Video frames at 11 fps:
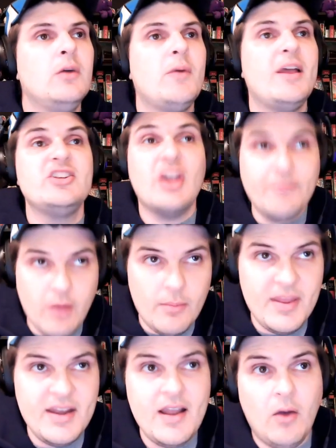When Jeff
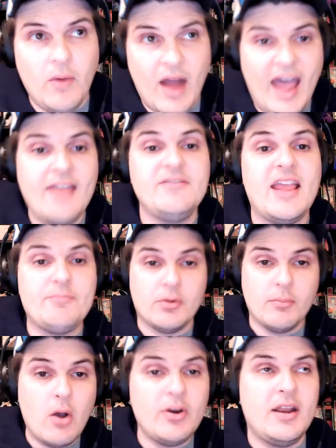Weltman arrived, they
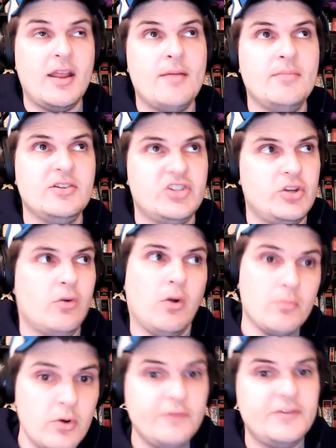promoted him to or
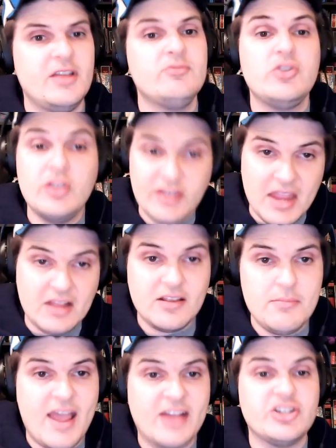moved him to the
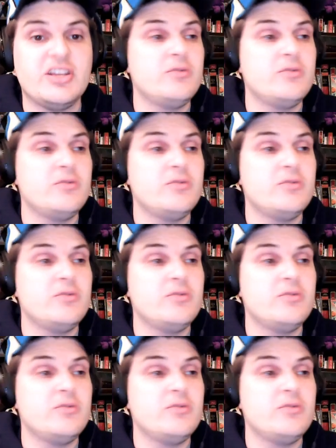Lakeland Magic.